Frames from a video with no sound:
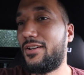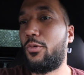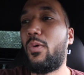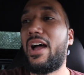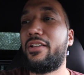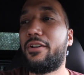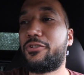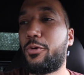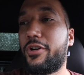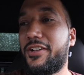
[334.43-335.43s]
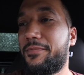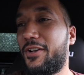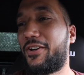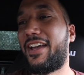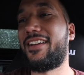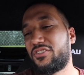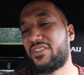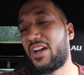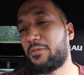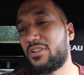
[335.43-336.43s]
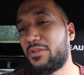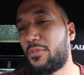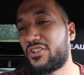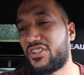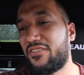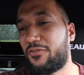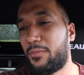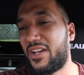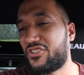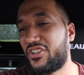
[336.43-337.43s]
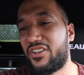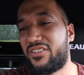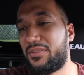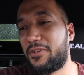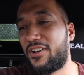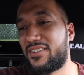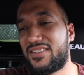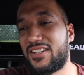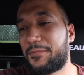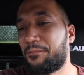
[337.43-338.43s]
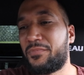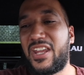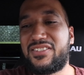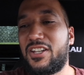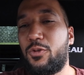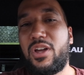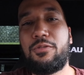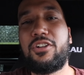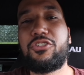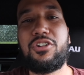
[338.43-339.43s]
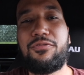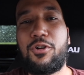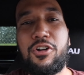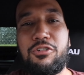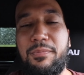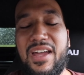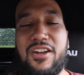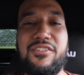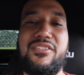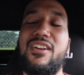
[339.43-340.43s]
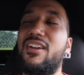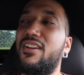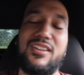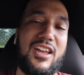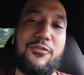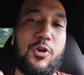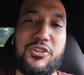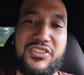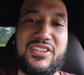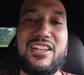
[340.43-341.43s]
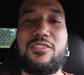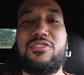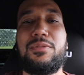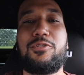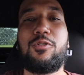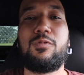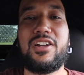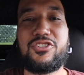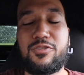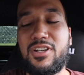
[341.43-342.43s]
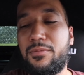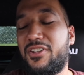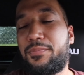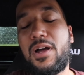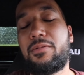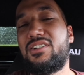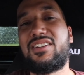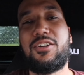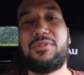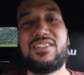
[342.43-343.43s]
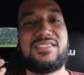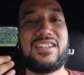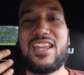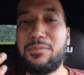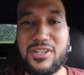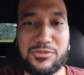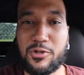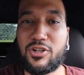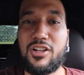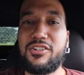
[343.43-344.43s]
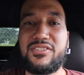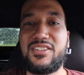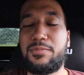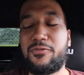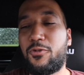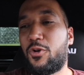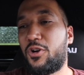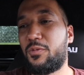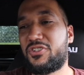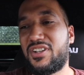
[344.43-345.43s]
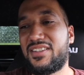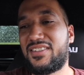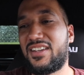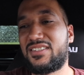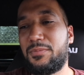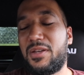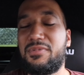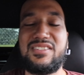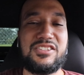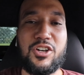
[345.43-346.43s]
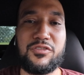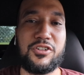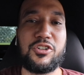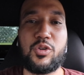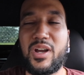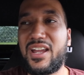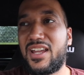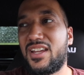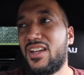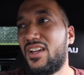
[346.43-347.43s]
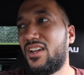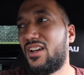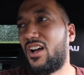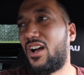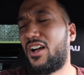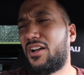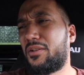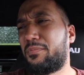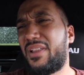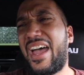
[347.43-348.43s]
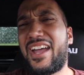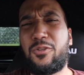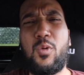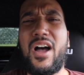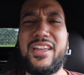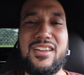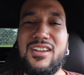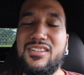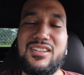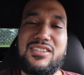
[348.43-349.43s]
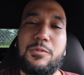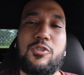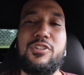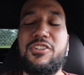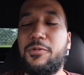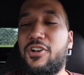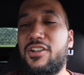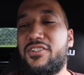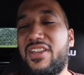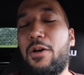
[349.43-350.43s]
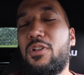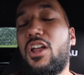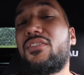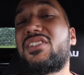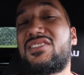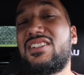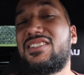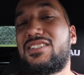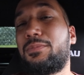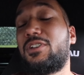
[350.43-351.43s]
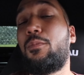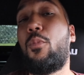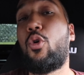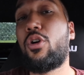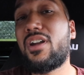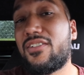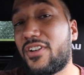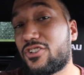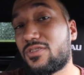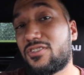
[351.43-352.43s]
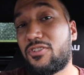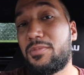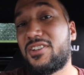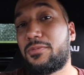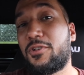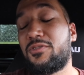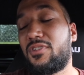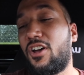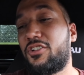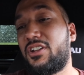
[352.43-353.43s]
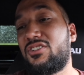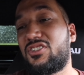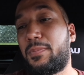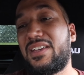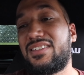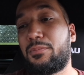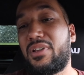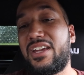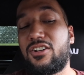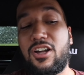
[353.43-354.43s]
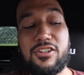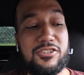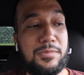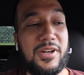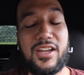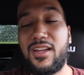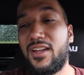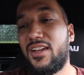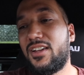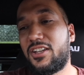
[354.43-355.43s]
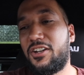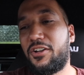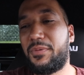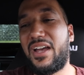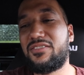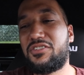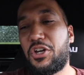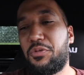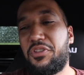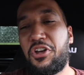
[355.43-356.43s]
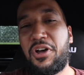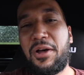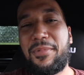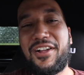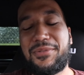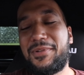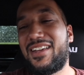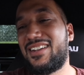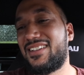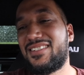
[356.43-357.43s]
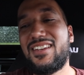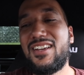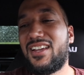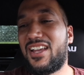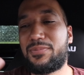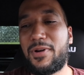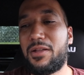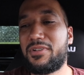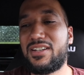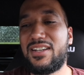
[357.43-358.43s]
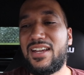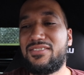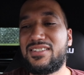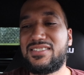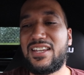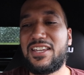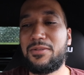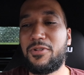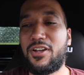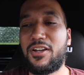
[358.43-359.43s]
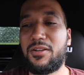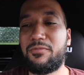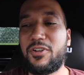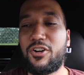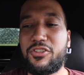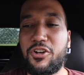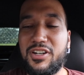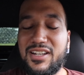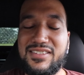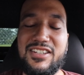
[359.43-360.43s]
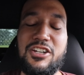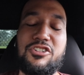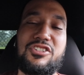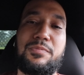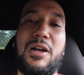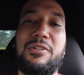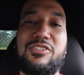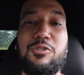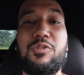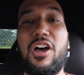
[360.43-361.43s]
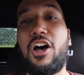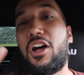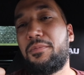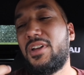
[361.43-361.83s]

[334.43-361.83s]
Wow, that was corny. Okay. There's not really much information, to be honest. Like, it's gonna weigh around 3,400 pounds. Of course, it's got the typical red trim. It's probably gonna come in the same Nismo colors as before, which has like maybe the silver, gray, black, white, the typical Nismo colors. I would love to see something more adventurous from Nismo other than just basic bland colors, but you know, I don't know how possible that is. It's probably gonna have the same VR30 that's in there, just probably tuned up.